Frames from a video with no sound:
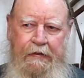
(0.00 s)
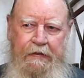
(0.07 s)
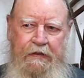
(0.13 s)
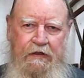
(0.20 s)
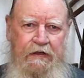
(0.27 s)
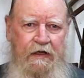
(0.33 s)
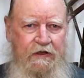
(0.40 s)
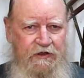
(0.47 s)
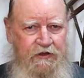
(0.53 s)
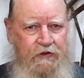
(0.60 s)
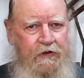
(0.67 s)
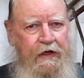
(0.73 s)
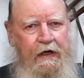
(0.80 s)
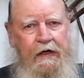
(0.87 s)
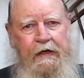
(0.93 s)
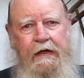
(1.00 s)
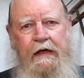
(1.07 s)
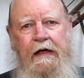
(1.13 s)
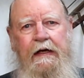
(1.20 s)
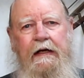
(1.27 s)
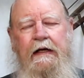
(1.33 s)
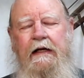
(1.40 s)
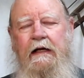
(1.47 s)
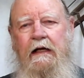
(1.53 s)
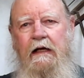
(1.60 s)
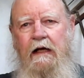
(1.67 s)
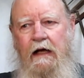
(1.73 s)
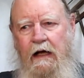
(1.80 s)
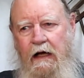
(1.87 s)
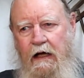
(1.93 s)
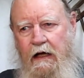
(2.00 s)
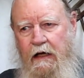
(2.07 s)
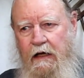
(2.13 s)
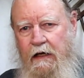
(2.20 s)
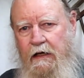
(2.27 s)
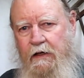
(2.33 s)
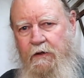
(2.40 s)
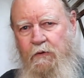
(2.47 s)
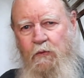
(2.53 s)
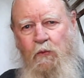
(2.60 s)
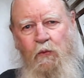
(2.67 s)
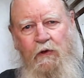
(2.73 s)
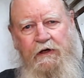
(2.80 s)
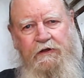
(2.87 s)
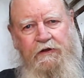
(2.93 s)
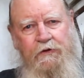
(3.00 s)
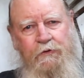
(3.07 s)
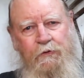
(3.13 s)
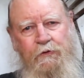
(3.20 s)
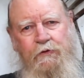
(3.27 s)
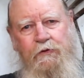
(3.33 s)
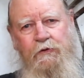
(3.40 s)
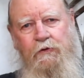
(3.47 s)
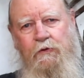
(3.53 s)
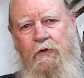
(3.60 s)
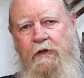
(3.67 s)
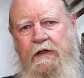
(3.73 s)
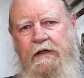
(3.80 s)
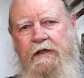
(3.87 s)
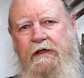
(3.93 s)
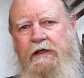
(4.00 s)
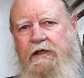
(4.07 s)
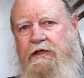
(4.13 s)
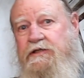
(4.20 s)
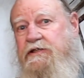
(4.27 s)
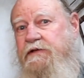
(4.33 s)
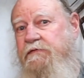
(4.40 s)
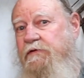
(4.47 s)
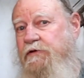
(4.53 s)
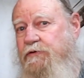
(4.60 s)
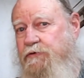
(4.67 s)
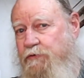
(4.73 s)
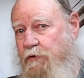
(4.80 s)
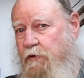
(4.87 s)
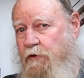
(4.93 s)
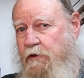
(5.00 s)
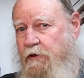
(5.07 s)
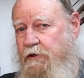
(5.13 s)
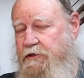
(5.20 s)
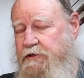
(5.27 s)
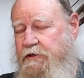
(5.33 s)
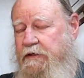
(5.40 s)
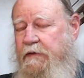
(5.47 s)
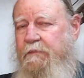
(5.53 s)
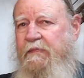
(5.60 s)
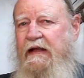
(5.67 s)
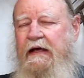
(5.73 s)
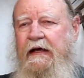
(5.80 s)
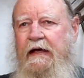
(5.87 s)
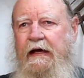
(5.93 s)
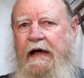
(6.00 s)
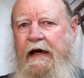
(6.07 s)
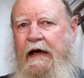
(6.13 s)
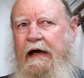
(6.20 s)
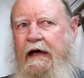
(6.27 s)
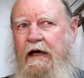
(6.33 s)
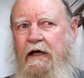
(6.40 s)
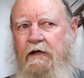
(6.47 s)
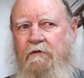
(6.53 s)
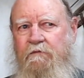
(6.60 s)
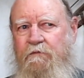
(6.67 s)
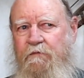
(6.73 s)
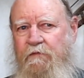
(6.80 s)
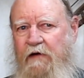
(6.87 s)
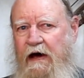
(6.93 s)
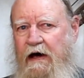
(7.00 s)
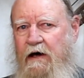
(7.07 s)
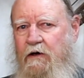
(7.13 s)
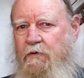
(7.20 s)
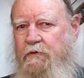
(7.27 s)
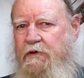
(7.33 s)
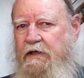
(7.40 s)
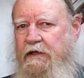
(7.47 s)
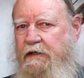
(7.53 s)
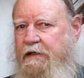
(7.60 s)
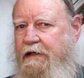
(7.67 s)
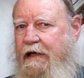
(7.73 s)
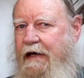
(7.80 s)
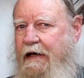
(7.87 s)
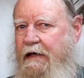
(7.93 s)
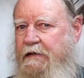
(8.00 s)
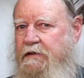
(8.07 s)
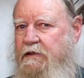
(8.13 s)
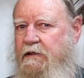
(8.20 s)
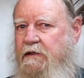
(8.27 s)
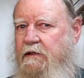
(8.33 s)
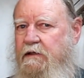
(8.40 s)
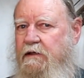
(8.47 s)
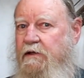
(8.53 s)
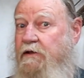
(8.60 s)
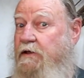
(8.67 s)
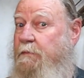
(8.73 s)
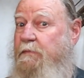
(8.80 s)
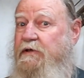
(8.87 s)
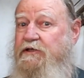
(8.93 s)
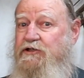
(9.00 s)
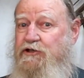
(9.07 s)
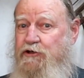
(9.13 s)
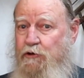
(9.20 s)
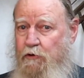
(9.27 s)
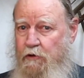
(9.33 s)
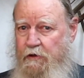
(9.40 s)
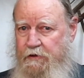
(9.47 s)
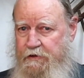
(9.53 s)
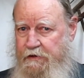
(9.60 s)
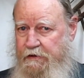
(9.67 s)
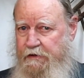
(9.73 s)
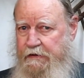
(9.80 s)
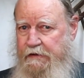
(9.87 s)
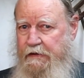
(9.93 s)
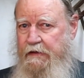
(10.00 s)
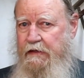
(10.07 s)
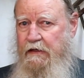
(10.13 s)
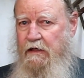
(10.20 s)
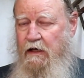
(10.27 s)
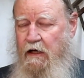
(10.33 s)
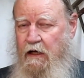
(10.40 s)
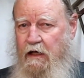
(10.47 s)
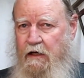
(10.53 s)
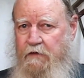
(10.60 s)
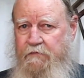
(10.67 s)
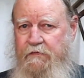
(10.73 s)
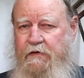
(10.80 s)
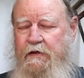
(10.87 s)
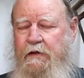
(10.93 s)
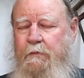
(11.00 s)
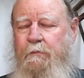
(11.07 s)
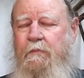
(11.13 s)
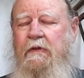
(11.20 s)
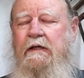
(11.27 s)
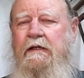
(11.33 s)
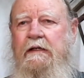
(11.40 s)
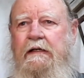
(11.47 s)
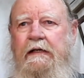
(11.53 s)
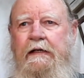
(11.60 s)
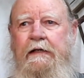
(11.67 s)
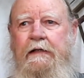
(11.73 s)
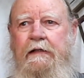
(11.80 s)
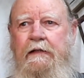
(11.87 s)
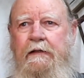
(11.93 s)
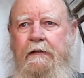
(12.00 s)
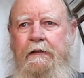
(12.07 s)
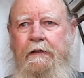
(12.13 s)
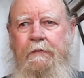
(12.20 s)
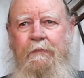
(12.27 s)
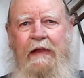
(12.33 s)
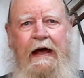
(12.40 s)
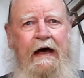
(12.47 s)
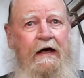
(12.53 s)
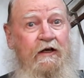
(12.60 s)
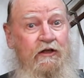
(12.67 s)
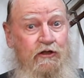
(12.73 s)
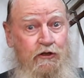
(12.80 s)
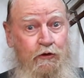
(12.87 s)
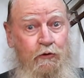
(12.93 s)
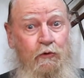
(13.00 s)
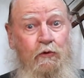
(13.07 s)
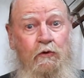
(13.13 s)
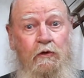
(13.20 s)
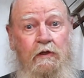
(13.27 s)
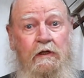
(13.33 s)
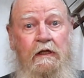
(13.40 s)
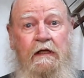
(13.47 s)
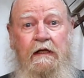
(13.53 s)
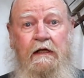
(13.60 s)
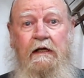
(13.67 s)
Yesterday I went through each of the drawers and found that the majority of them had a tool